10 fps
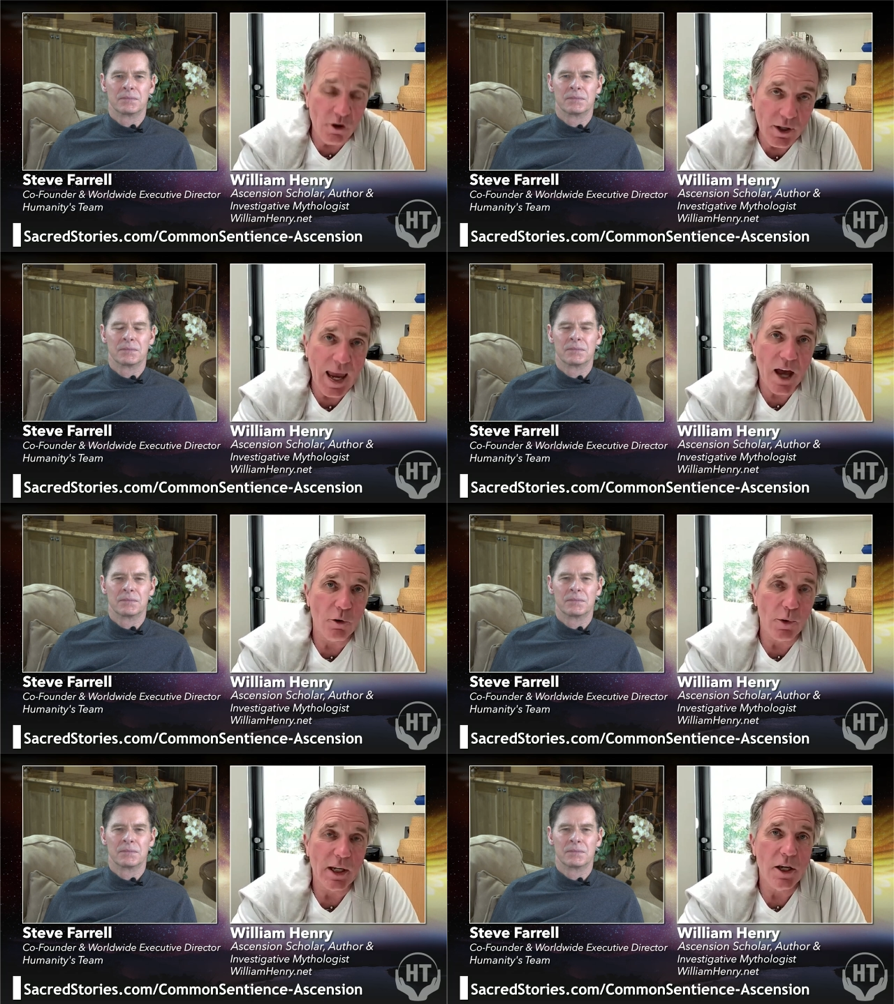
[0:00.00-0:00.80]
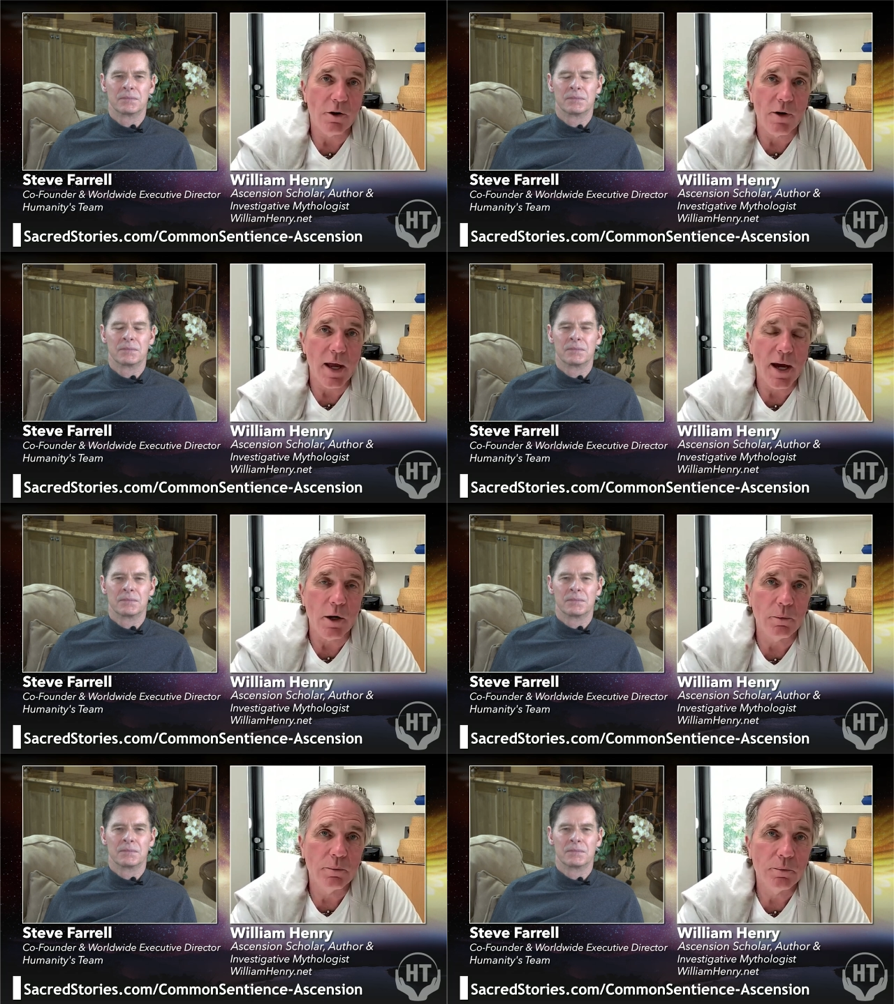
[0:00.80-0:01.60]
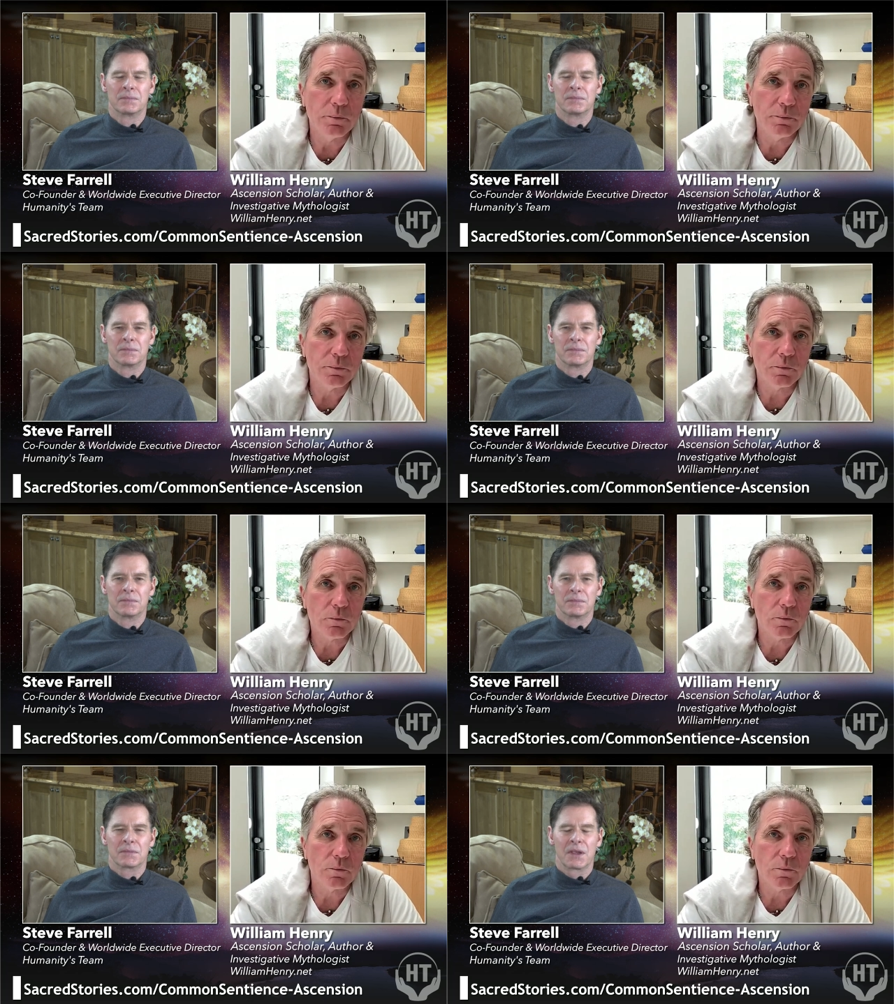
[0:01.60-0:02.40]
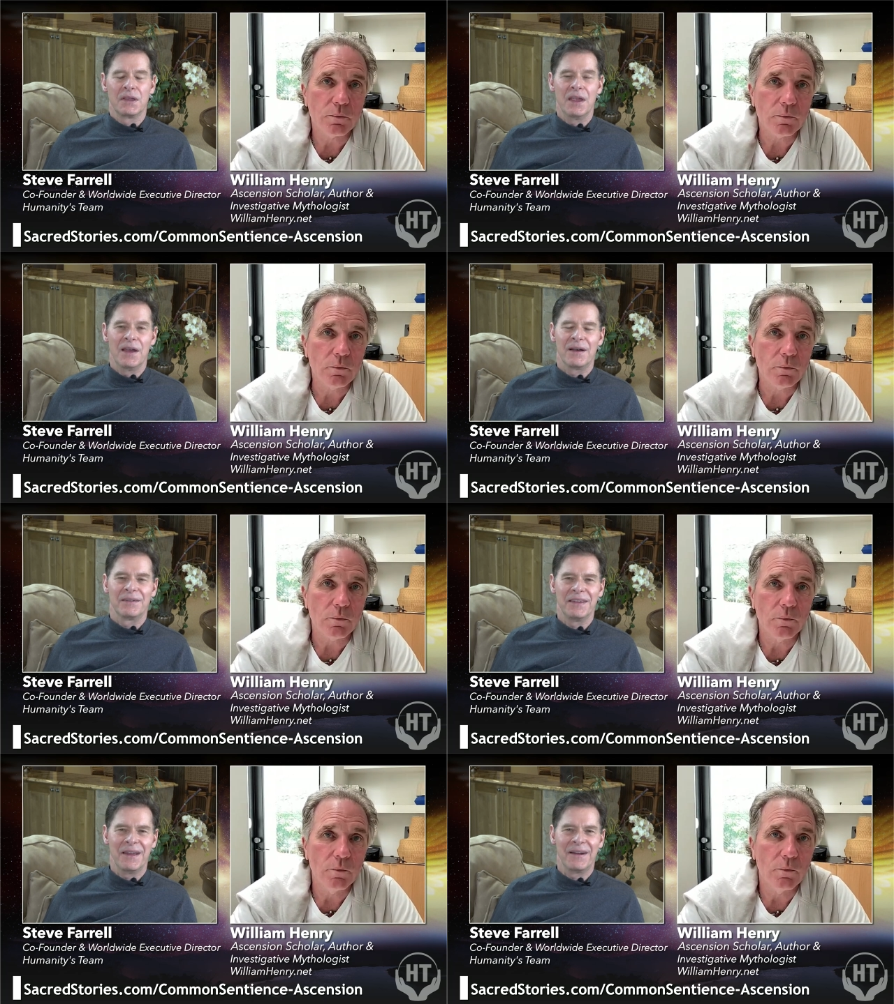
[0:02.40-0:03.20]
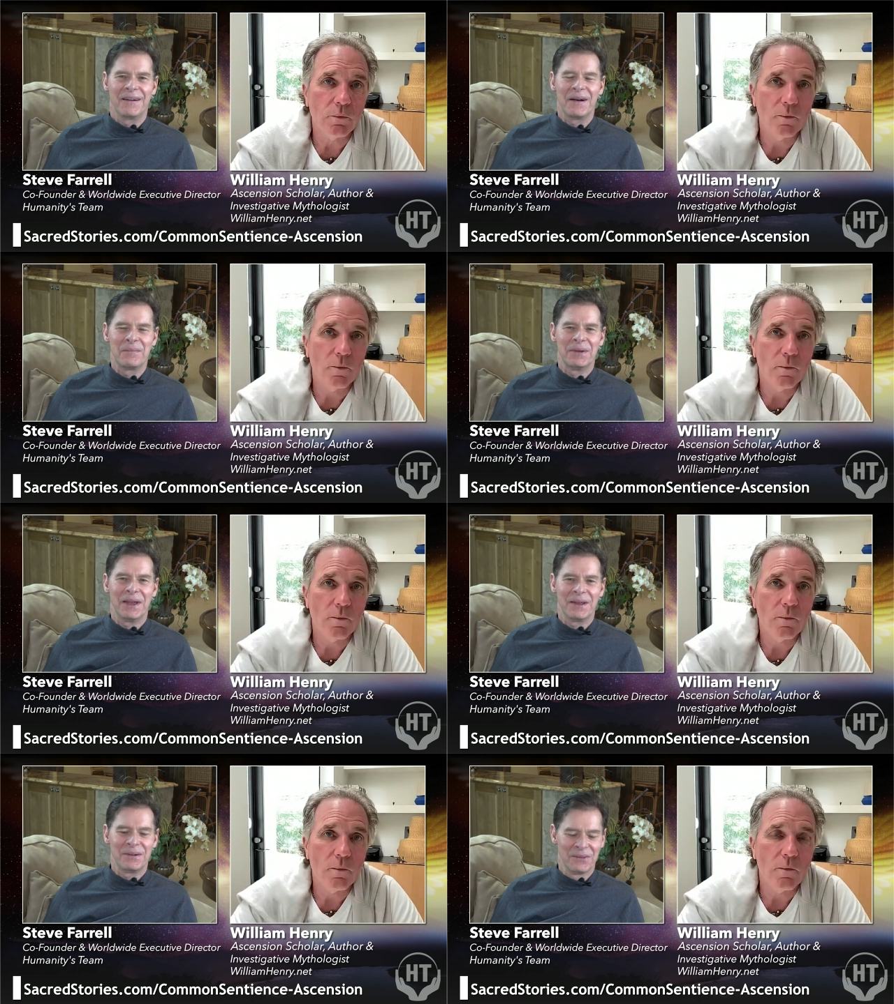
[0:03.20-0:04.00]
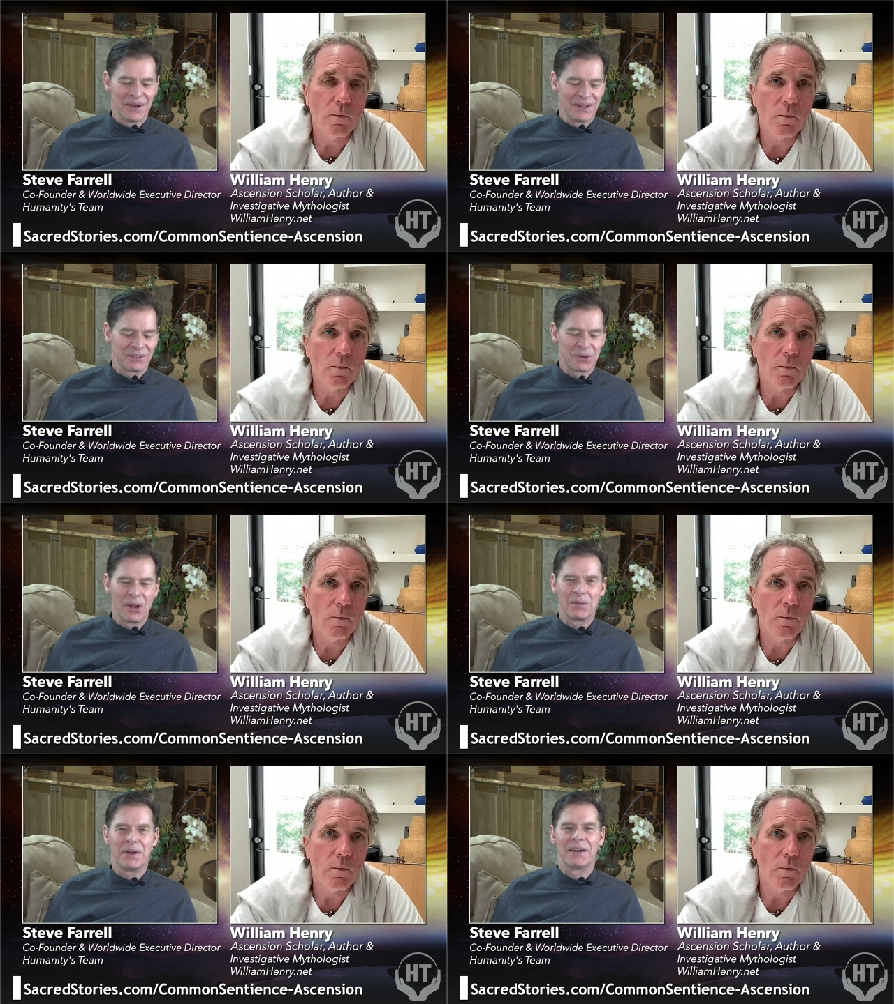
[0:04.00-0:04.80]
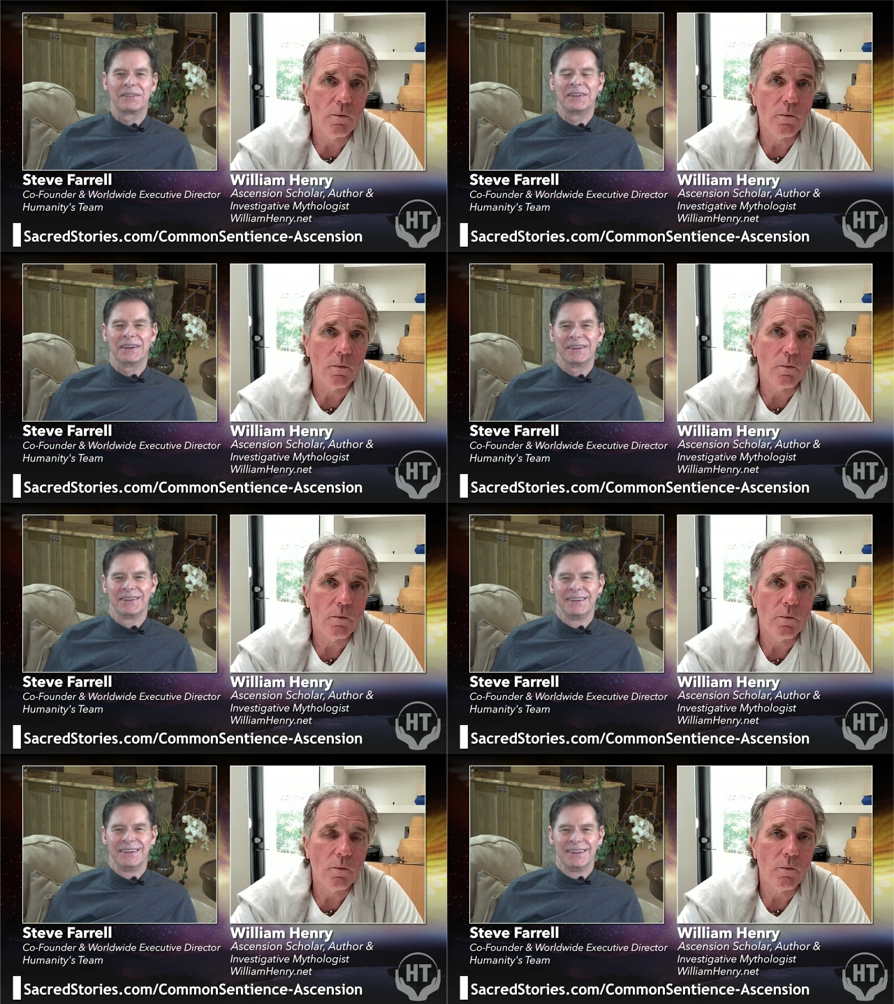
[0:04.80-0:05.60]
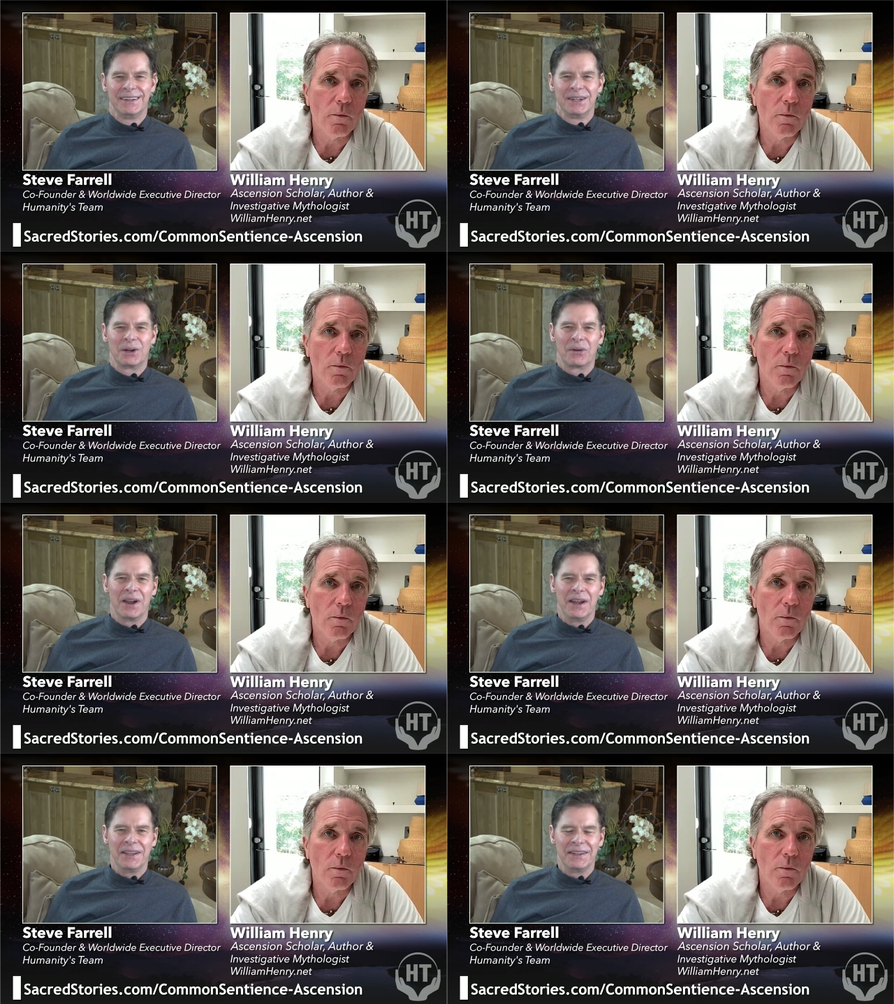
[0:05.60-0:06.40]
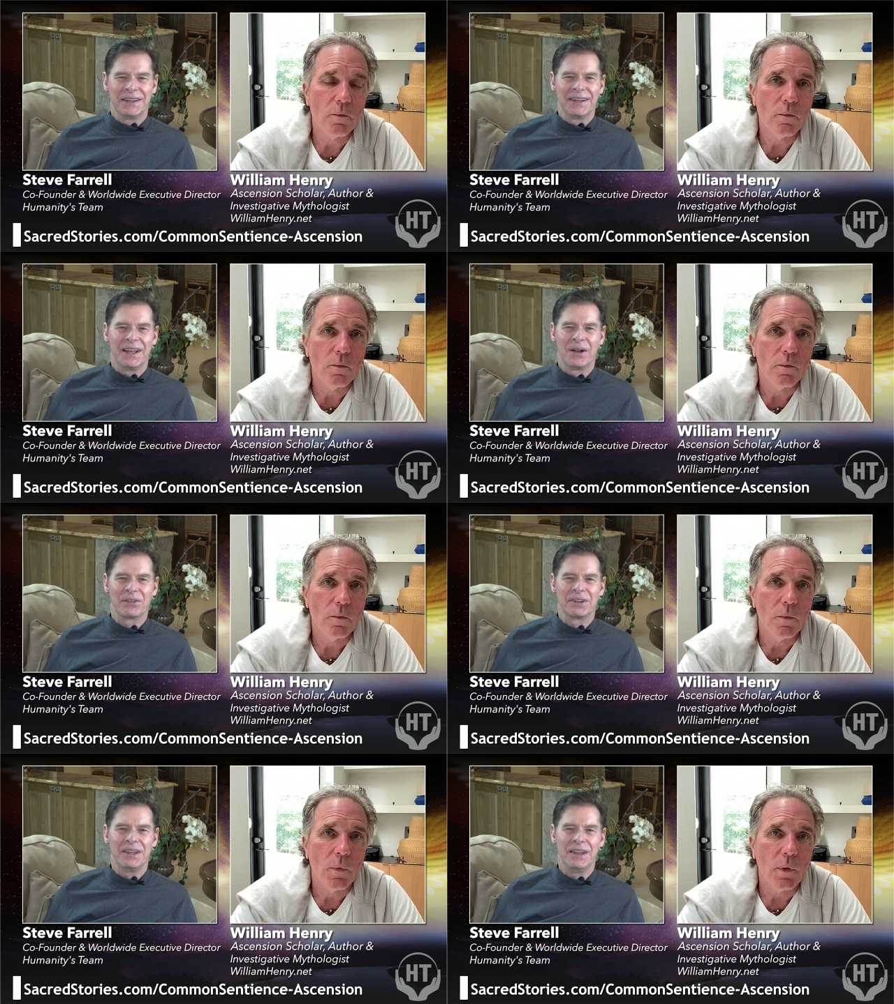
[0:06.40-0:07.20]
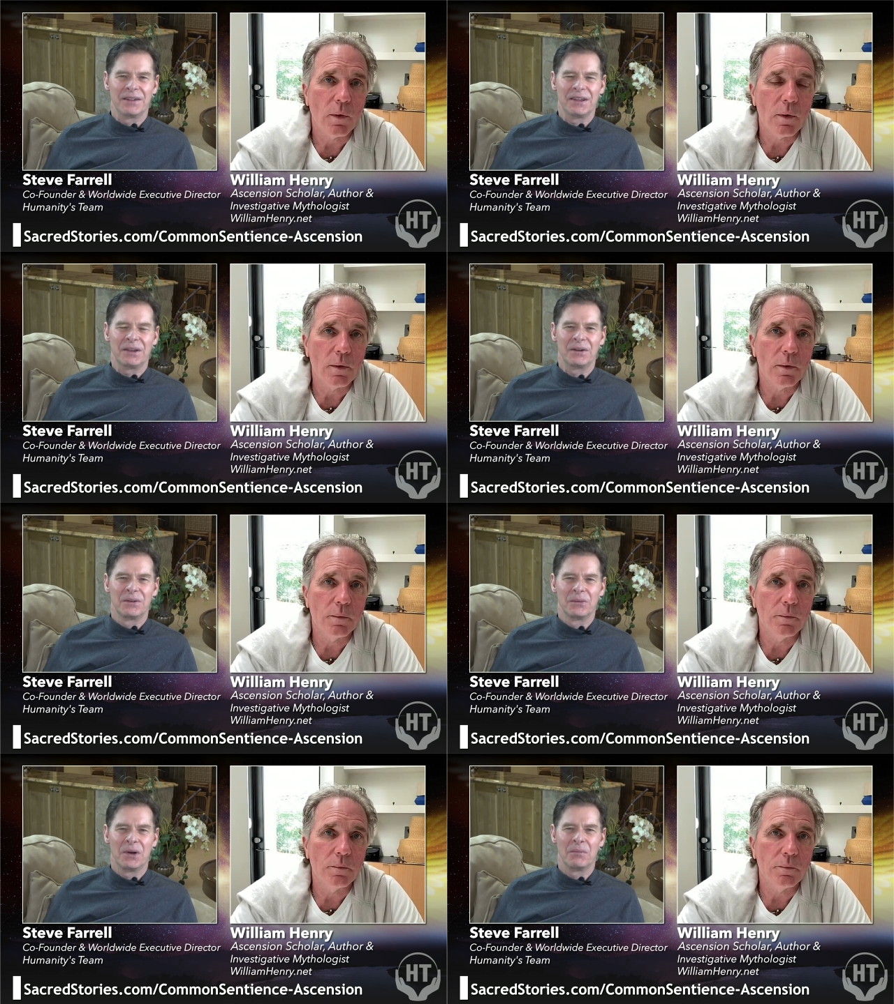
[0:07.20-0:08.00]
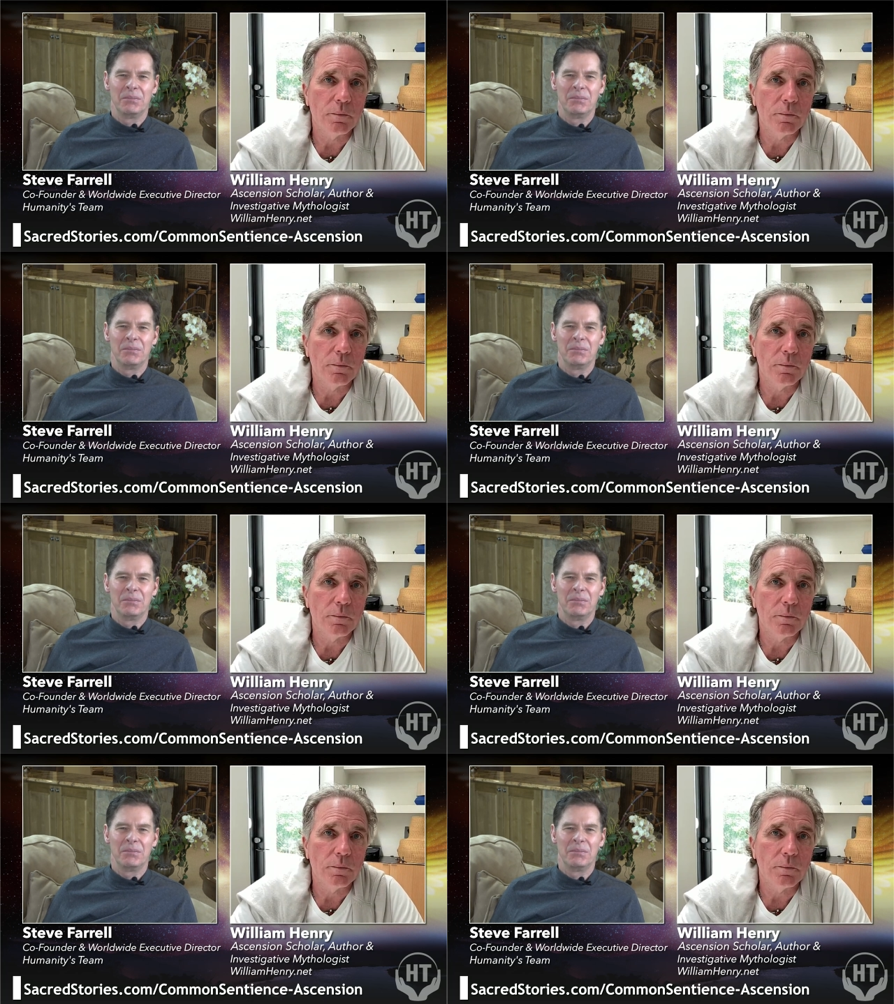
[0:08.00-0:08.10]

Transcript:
Speaker 1: gathering here now.
Speaker 2: Yeah, yeah, amen. Well, it's all about uh, creating uh, health and healing and well